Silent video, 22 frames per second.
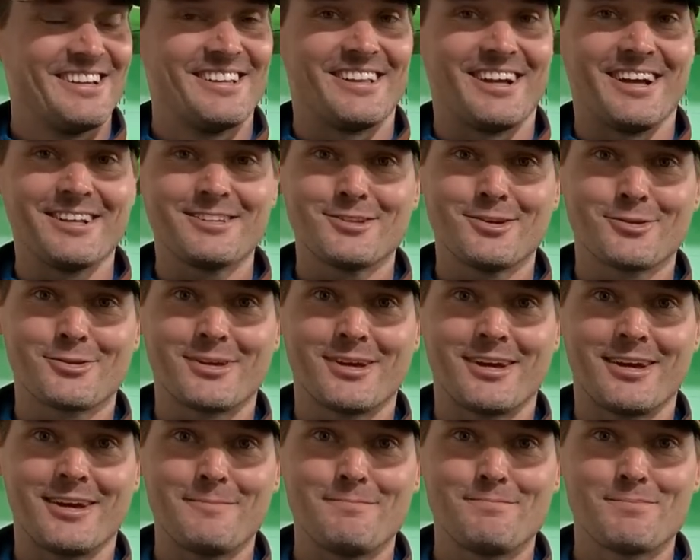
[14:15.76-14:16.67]
That's
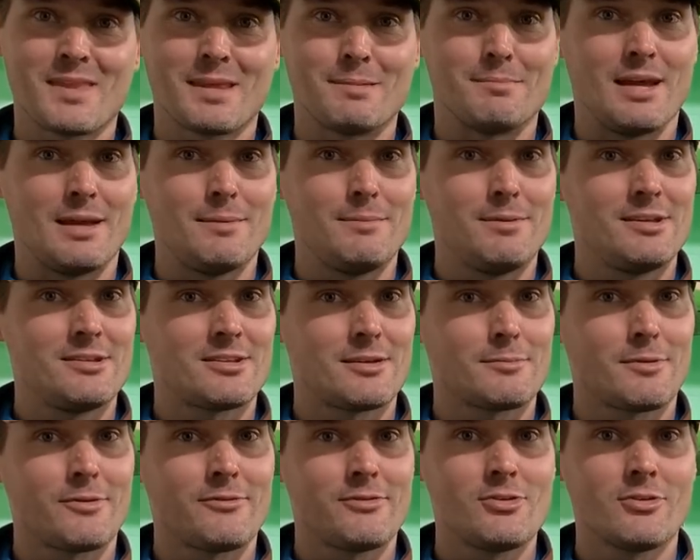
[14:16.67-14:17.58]
okay. Maybe
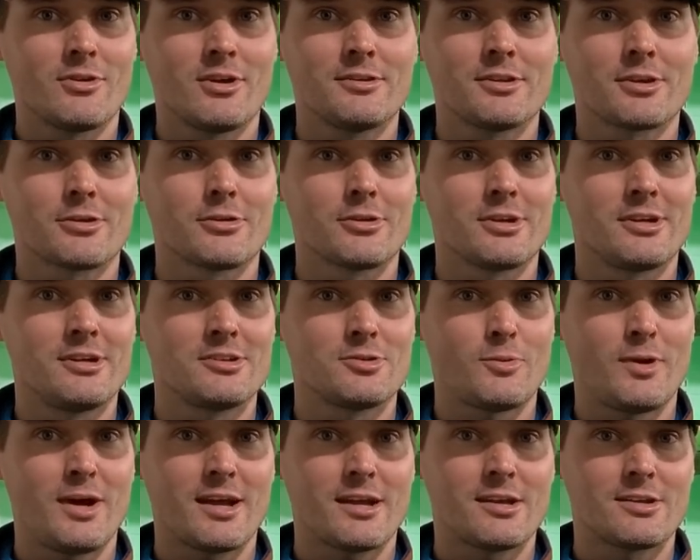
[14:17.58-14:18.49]
some of you are on the grease
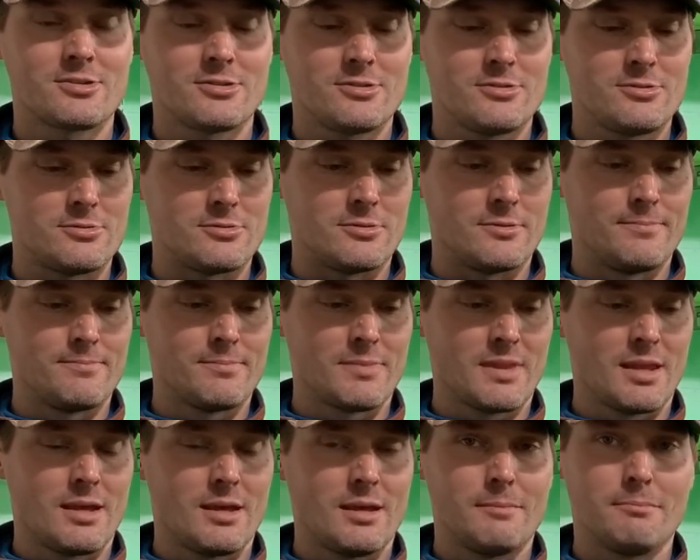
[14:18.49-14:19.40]
wagon too.
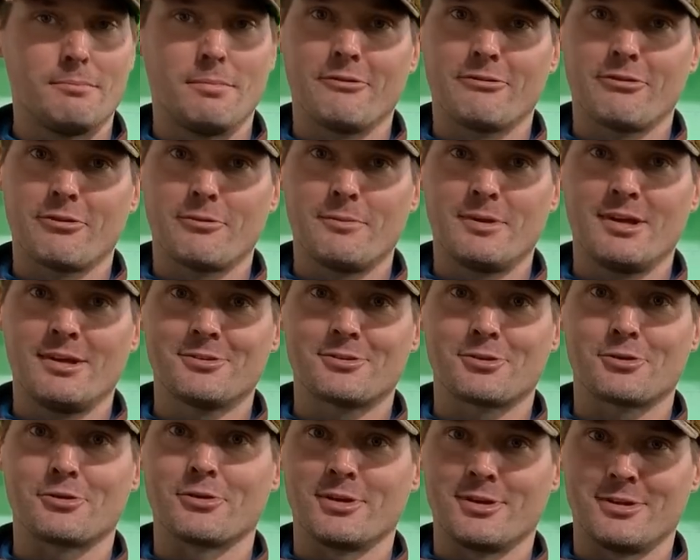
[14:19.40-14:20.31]
But for me,
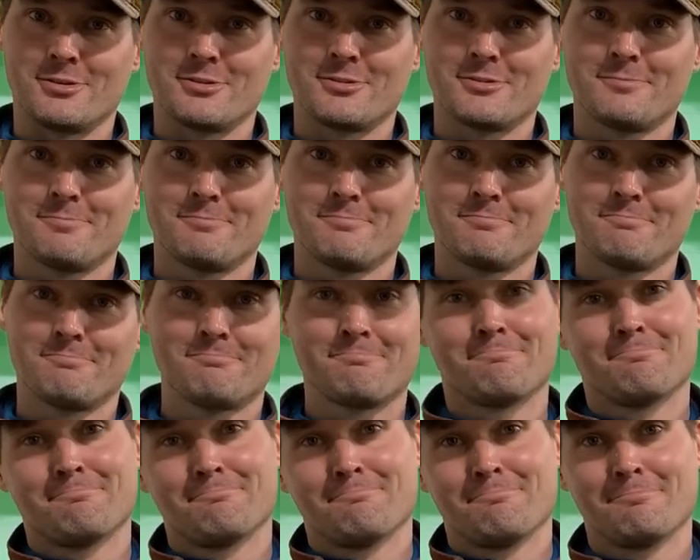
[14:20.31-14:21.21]
it's grease.
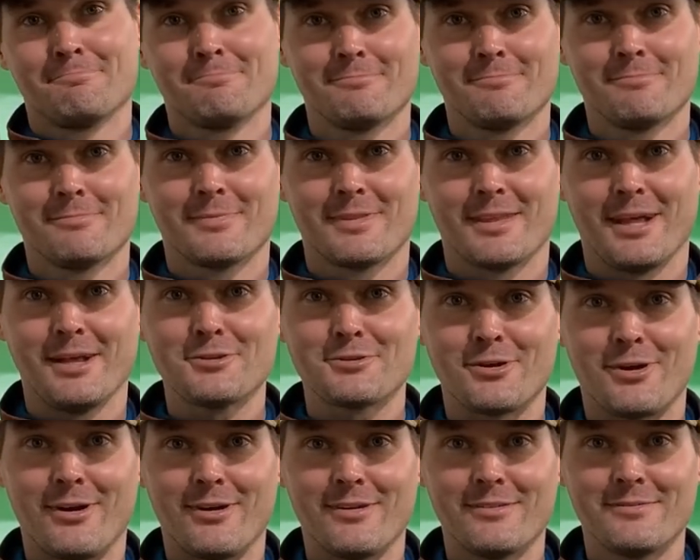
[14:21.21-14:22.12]
That's
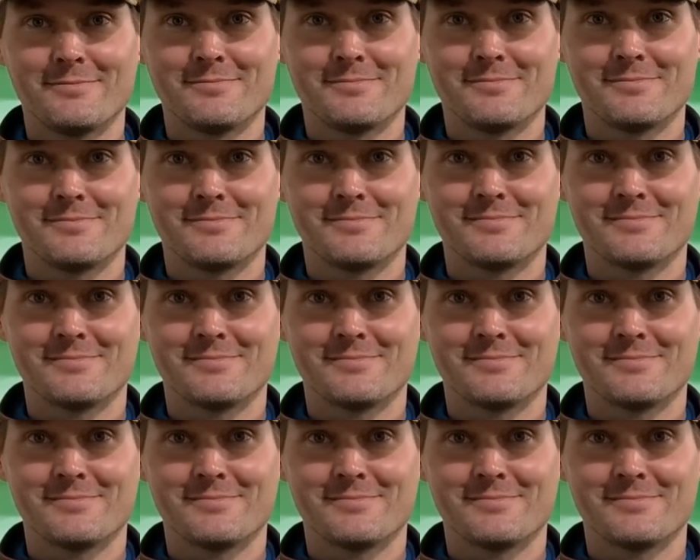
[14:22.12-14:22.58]
all.